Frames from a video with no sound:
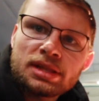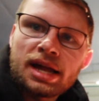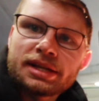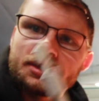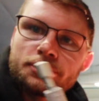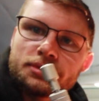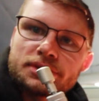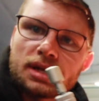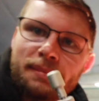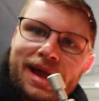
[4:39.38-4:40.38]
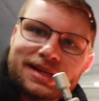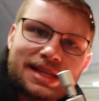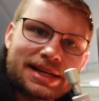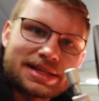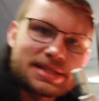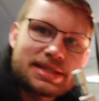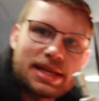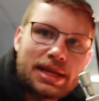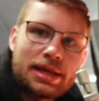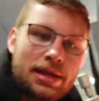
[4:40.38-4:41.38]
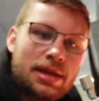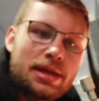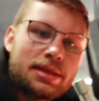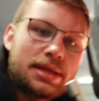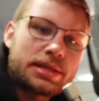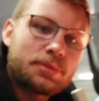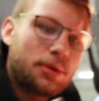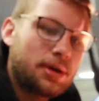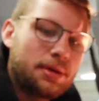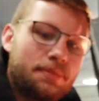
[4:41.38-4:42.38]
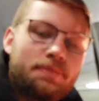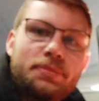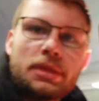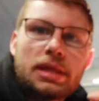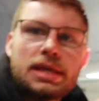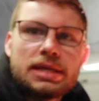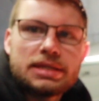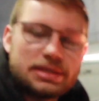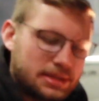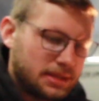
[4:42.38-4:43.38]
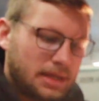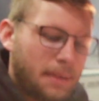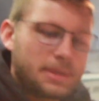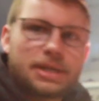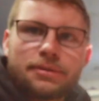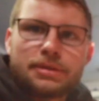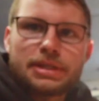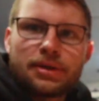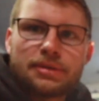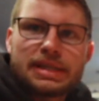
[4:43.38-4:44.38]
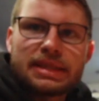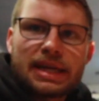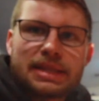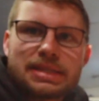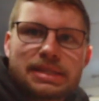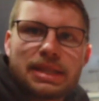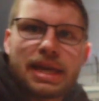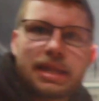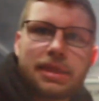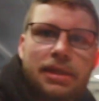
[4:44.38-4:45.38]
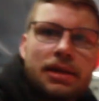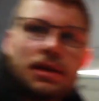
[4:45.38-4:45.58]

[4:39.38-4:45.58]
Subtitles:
I used a magnet on a stick. This one is, I mean, you don't need like this length,